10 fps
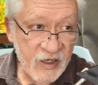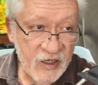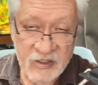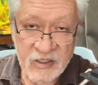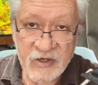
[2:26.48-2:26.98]

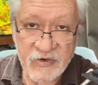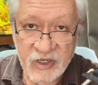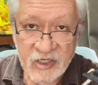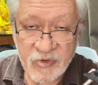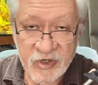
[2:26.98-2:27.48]
as clear an
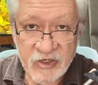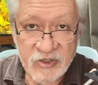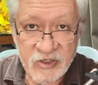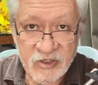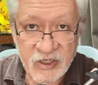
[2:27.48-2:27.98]

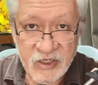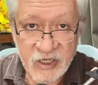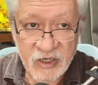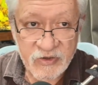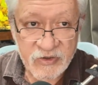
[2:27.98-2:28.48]
explanation as
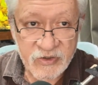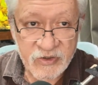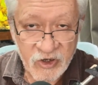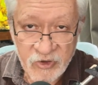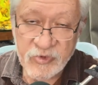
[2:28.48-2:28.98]
I could
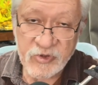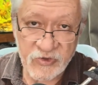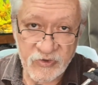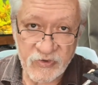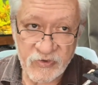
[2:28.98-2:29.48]
hope
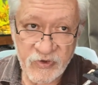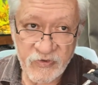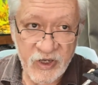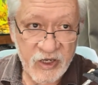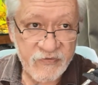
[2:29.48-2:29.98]
to
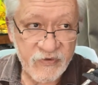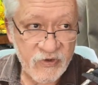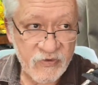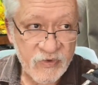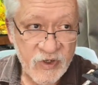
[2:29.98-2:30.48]
create for
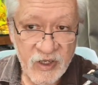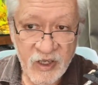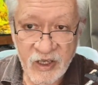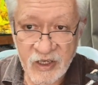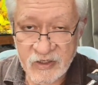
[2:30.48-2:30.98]
you.
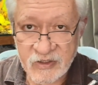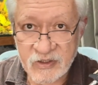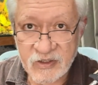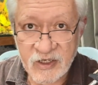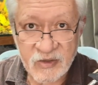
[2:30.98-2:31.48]
And
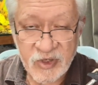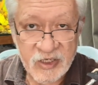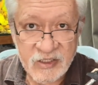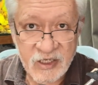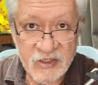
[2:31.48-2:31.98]
it
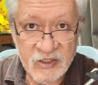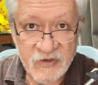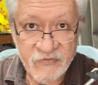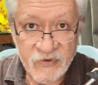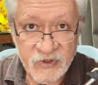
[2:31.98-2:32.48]
makes sense,
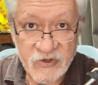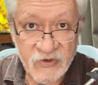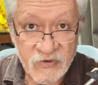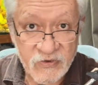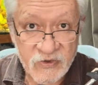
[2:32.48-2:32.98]
therefore, that you
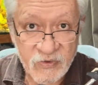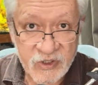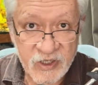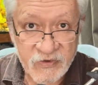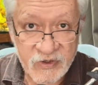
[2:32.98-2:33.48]
use
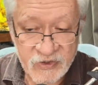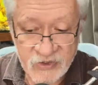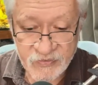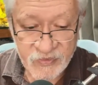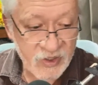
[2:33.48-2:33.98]
what there
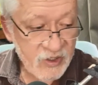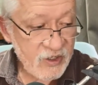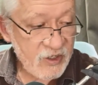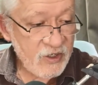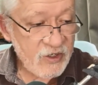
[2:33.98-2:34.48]
is.
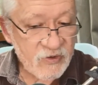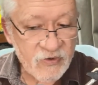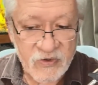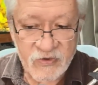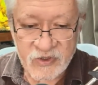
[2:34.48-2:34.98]

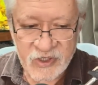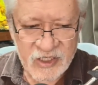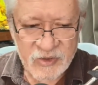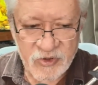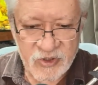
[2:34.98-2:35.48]
Your
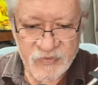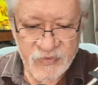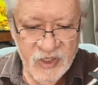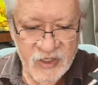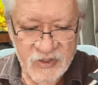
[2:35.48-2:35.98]
textbook
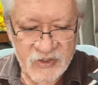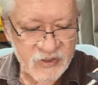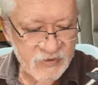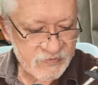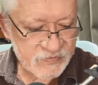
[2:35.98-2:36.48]

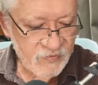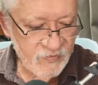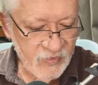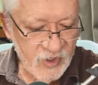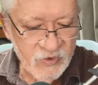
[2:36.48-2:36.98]
is
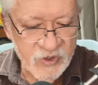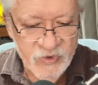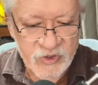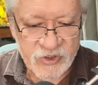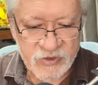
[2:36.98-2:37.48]
one
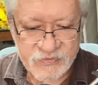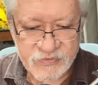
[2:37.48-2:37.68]
which